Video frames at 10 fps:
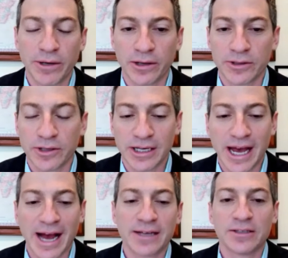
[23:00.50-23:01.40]
but also
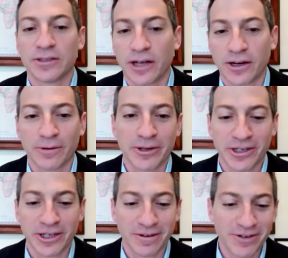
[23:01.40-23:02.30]
the excellent
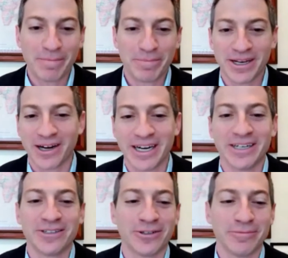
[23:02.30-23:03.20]
tolerability of not being on
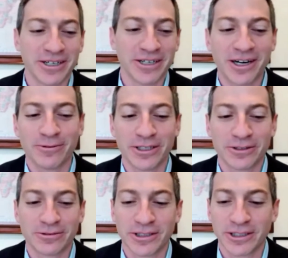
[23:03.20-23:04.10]
any treatment at all,
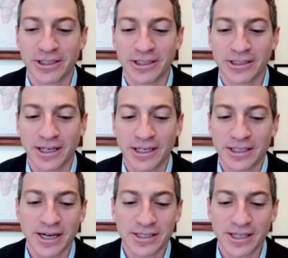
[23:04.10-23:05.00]
which really is
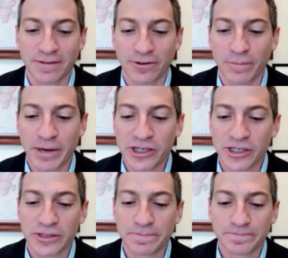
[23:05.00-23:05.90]
a nice thing for our
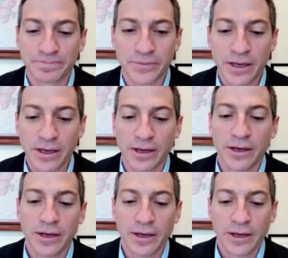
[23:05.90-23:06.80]
patients.
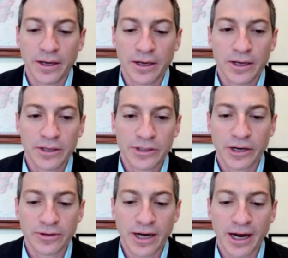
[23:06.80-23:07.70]

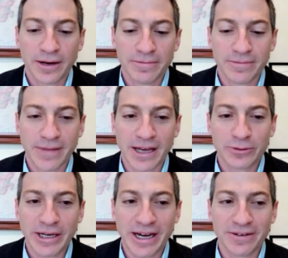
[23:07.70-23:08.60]
So
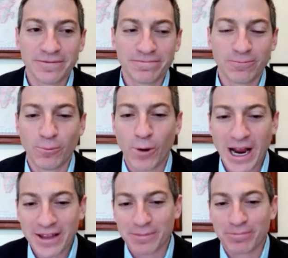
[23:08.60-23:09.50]
as we kind of
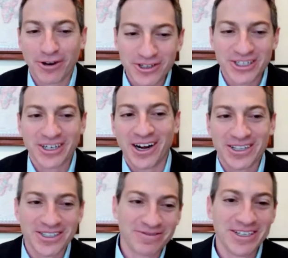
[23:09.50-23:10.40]
weigh the pros and
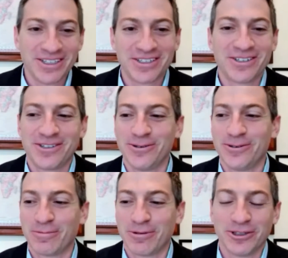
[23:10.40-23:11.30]
cons of these
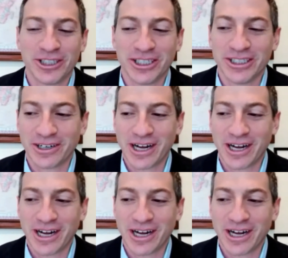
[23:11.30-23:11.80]
two approaches, I'll